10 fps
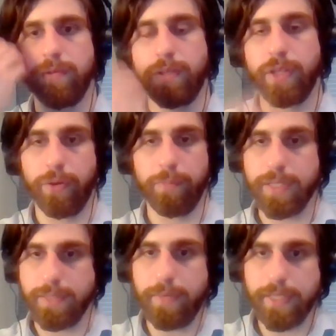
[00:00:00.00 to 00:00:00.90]

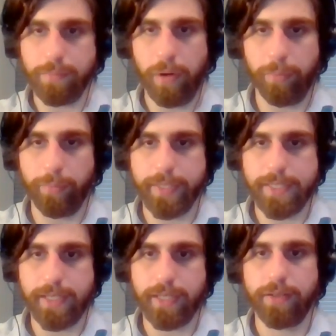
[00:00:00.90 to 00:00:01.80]
because it makes it
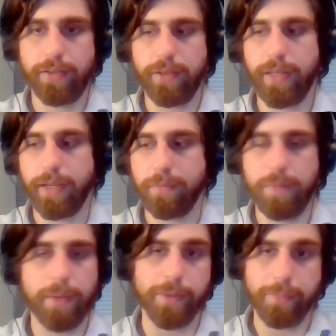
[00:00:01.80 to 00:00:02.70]
probabilistic. Like
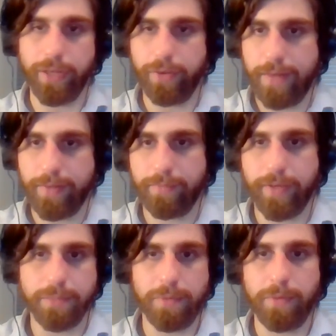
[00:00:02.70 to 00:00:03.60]
maybe the plan will have that
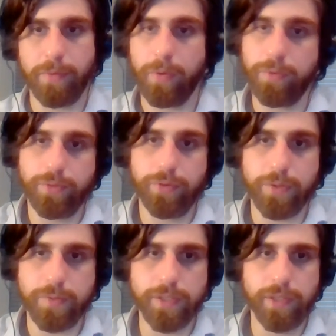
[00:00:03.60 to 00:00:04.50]
effect, maybe it won't, who
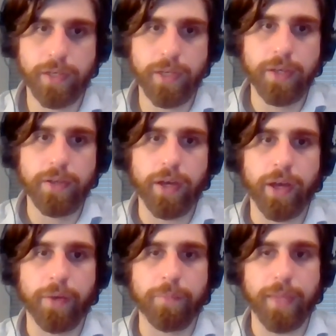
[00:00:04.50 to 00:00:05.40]
knows?
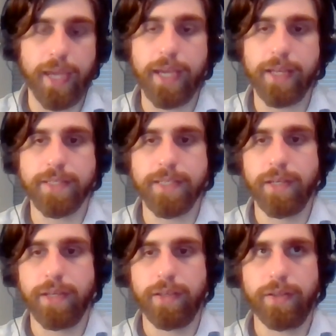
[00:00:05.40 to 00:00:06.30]
And
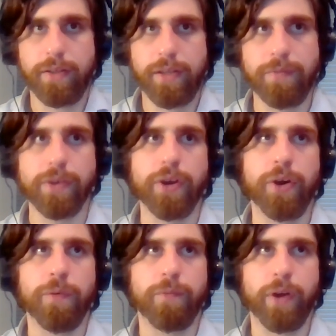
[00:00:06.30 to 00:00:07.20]
if you
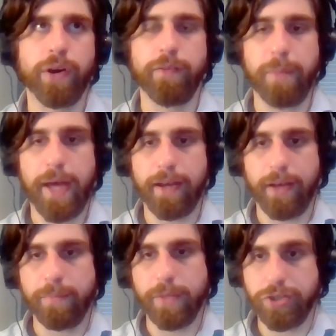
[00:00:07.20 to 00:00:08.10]
go far enough back
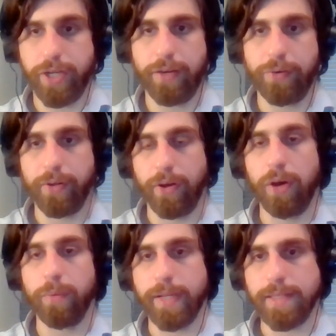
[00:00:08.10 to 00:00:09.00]
up the chain, you can
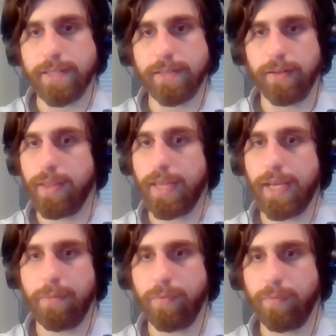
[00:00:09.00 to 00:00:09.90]
always
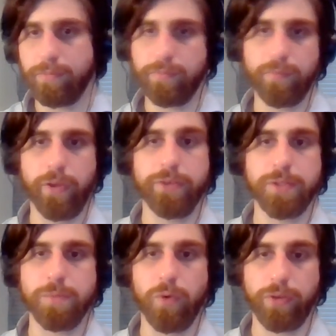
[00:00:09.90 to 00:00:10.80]
claim, whether
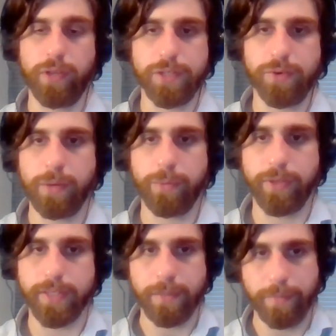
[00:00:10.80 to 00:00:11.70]
it's more or less credible,
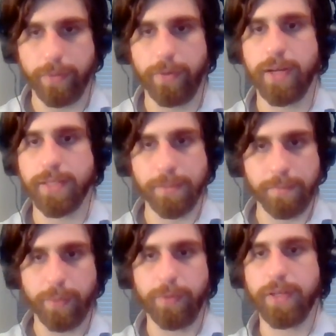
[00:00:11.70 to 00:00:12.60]
that something will cause
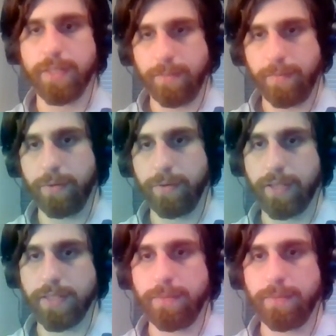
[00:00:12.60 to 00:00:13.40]
something, will cause something, will cause